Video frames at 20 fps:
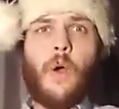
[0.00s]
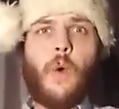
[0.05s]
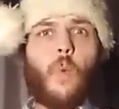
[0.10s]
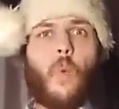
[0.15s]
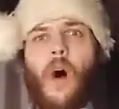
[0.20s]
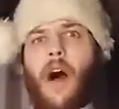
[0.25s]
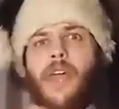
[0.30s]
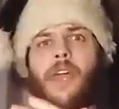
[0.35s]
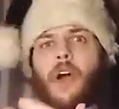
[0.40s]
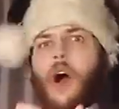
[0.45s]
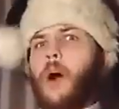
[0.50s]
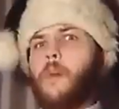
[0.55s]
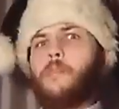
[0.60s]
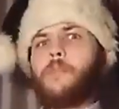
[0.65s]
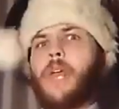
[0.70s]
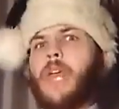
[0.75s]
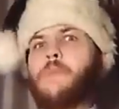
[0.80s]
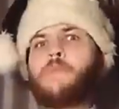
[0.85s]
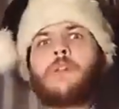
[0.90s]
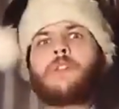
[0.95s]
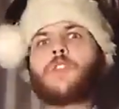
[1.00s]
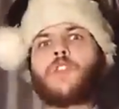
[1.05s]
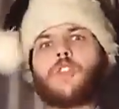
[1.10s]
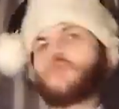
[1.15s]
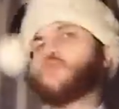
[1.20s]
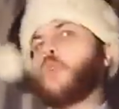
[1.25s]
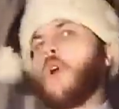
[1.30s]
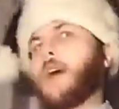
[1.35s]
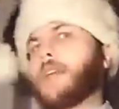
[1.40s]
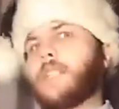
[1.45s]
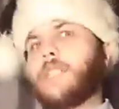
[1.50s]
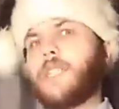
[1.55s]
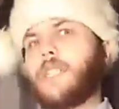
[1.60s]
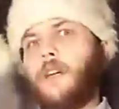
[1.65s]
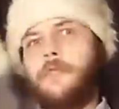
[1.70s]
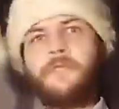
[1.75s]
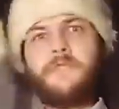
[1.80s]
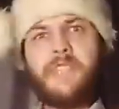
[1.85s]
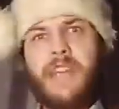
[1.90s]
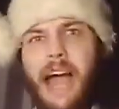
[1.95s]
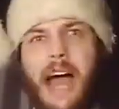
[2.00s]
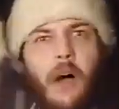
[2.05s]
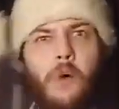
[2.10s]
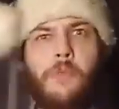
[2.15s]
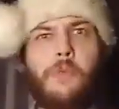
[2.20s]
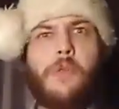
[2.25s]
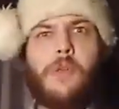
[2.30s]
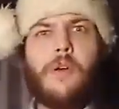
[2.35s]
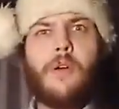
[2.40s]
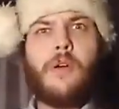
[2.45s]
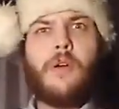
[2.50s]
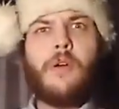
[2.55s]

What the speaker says: Why can't people just write stuff down?